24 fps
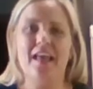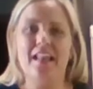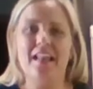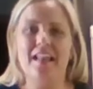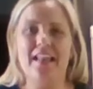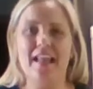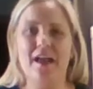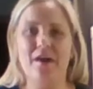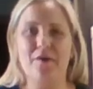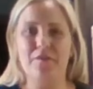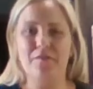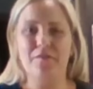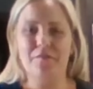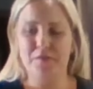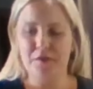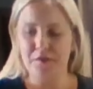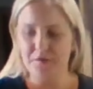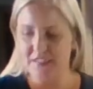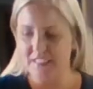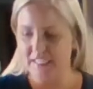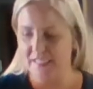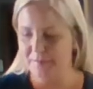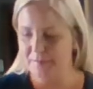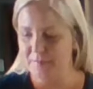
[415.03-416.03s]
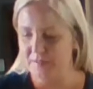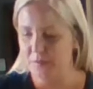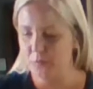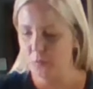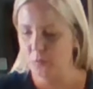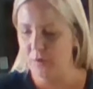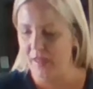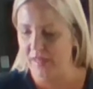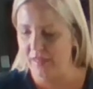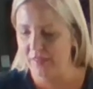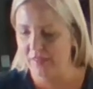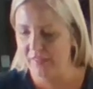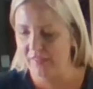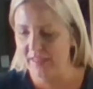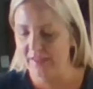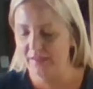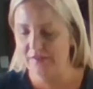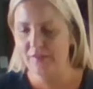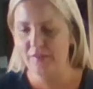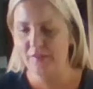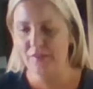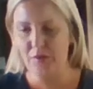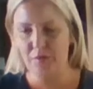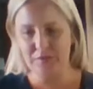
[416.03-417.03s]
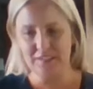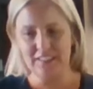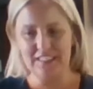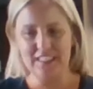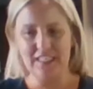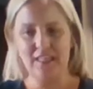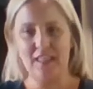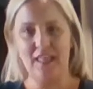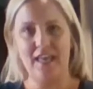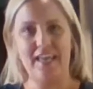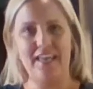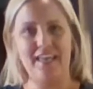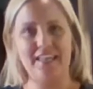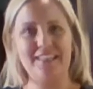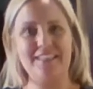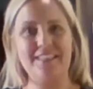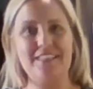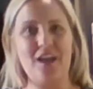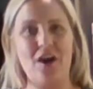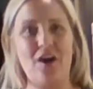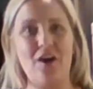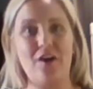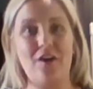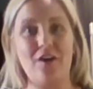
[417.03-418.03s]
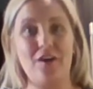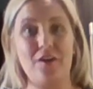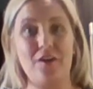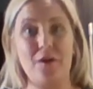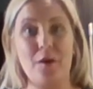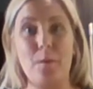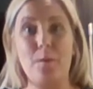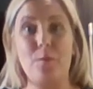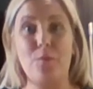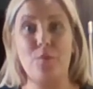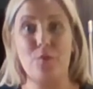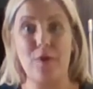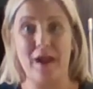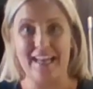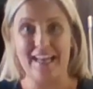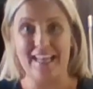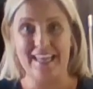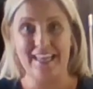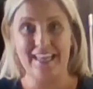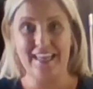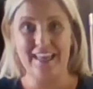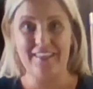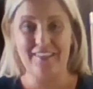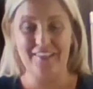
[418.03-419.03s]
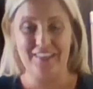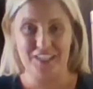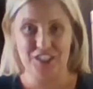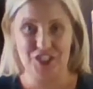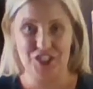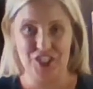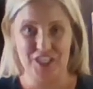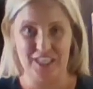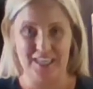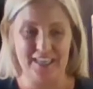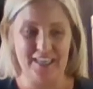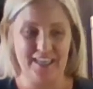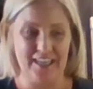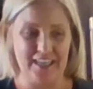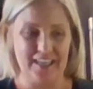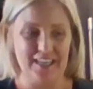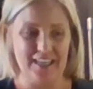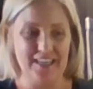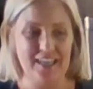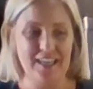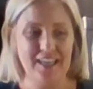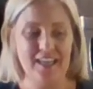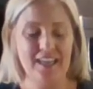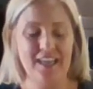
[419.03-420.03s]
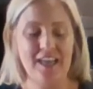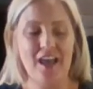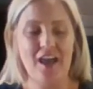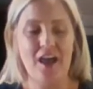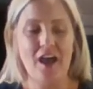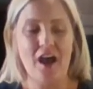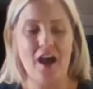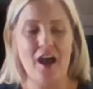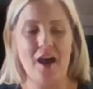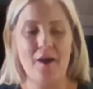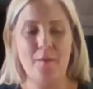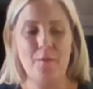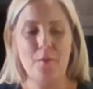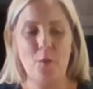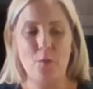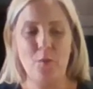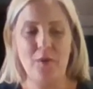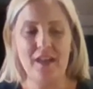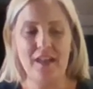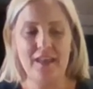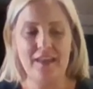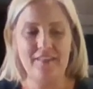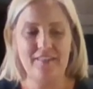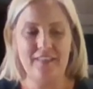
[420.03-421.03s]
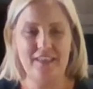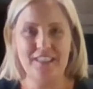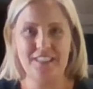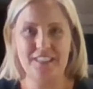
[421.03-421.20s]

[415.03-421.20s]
now a few tips while those clients are breading the chicken. What I like